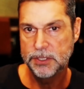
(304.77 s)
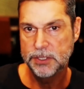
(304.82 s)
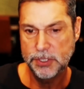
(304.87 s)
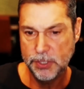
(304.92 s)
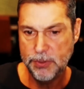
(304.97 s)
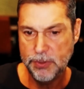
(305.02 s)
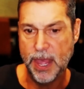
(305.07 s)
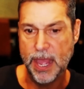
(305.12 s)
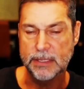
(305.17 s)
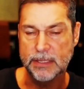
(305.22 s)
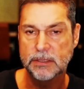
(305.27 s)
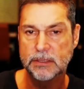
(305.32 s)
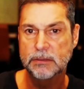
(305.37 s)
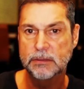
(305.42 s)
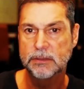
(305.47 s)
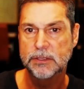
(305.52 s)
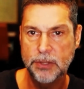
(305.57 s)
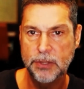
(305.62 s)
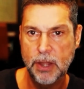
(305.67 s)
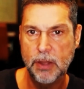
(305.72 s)
Do
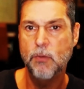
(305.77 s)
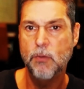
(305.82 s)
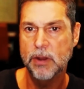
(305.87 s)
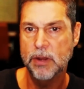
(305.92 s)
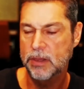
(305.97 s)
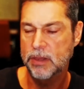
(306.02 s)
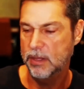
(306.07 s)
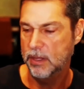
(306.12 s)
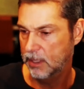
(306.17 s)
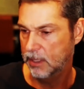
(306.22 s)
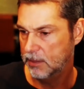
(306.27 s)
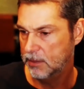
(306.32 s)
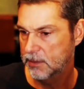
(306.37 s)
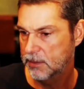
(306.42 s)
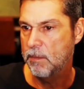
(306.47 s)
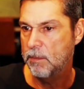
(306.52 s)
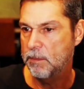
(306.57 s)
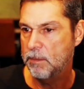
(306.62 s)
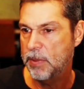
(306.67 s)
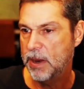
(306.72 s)
that one thing.
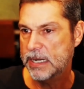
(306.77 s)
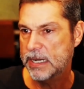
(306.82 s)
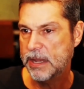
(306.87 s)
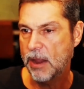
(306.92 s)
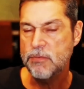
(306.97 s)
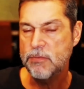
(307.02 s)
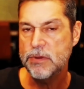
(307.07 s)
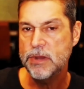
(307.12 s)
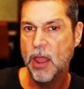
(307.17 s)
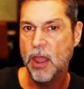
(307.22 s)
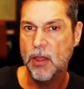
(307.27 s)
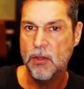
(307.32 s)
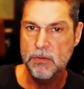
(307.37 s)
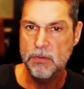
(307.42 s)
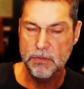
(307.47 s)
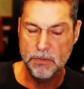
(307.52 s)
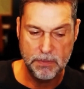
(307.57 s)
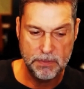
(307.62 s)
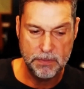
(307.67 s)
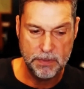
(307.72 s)
But I don't
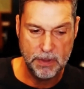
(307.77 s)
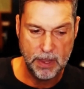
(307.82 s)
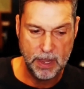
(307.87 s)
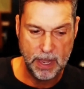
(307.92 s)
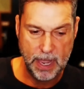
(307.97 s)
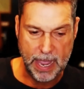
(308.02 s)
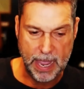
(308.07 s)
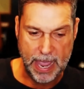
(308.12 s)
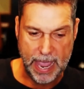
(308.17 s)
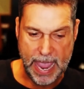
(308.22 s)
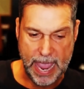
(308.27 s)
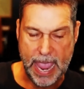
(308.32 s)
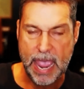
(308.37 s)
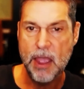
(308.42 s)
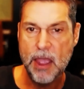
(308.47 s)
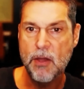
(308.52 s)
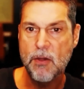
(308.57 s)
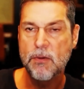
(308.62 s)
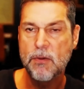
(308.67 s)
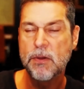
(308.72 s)
know
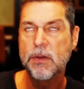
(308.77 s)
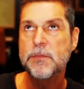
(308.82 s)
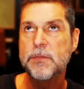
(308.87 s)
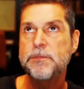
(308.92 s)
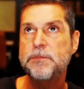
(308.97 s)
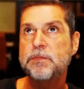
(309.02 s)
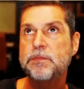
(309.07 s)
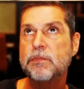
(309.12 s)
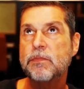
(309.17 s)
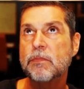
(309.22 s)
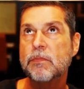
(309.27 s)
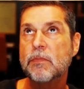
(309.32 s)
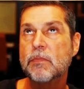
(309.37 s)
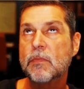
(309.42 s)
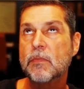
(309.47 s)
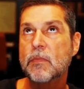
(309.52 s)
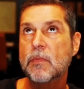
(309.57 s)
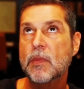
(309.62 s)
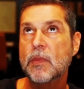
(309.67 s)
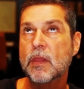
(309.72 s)
how
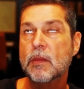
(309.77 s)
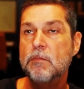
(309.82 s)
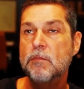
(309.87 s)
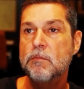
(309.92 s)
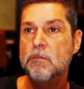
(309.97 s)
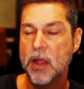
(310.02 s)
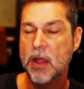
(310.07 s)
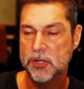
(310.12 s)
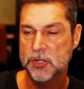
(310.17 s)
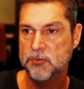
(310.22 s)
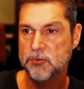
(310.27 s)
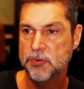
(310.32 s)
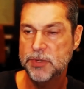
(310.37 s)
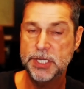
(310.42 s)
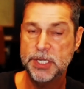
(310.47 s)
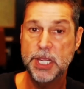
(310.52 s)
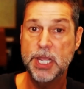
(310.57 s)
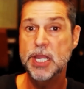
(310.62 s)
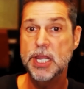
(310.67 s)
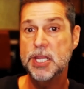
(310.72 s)
much
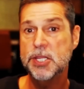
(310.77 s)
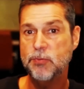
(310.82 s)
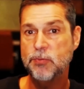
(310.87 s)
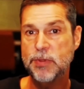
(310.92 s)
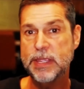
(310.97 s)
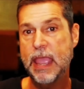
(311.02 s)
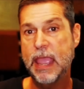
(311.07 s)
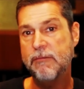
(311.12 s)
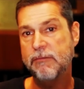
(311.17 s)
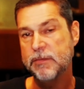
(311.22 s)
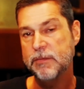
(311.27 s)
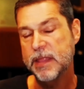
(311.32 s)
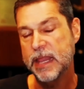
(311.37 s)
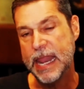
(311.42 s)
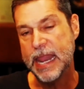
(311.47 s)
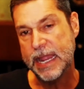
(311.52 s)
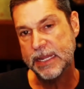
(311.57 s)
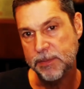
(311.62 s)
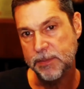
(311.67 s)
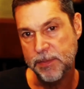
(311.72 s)
returns we get from the
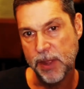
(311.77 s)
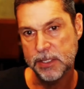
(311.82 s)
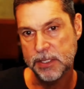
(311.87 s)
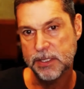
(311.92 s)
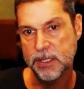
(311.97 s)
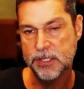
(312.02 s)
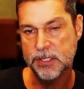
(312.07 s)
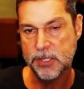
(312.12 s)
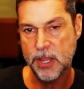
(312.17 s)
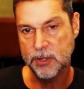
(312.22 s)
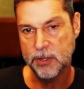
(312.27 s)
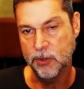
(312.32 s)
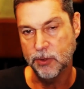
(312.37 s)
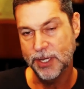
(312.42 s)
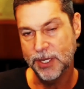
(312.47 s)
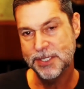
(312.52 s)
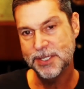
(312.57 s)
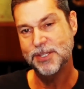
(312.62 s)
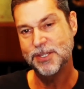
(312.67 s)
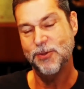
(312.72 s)
latter part of the cycle,
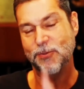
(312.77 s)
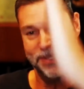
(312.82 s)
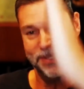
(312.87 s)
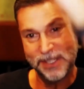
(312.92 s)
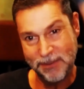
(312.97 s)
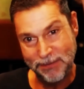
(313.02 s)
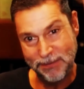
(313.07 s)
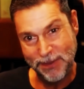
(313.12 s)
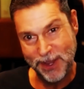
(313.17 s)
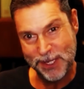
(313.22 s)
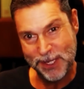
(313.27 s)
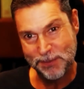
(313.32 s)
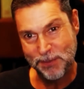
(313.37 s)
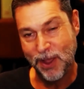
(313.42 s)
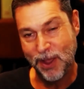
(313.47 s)
because it's always the first